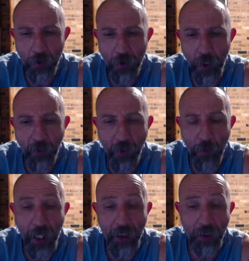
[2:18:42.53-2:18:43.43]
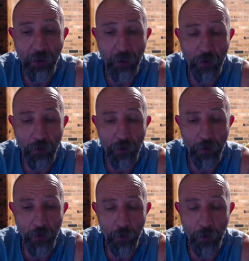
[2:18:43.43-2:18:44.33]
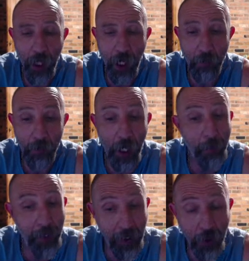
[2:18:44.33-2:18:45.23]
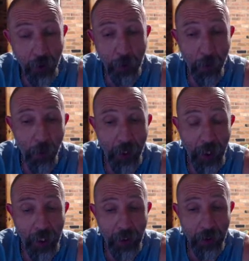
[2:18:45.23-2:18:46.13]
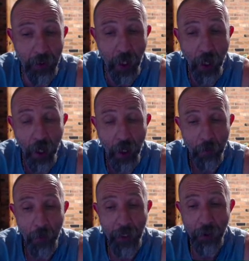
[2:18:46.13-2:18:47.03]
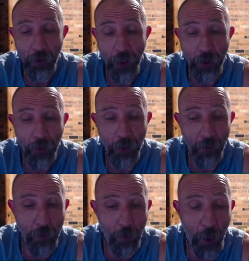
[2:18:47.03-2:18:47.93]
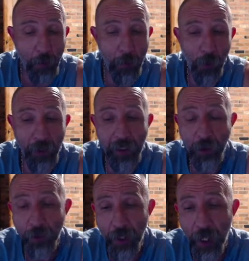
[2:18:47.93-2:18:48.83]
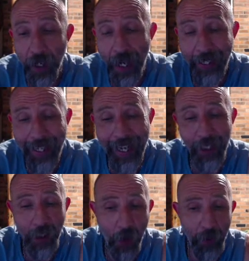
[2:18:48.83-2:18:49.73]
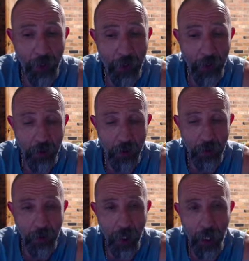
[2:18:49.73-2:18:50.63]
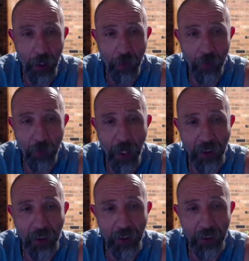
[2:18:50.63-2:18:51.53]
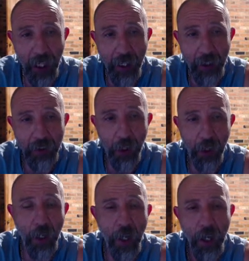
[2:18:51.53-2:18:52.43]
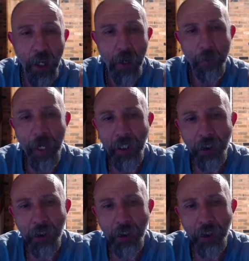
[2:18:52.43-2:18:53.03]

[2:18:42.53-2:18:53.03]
the information coming into employees, being transferred from one employee to another, and outgoing information and data. So making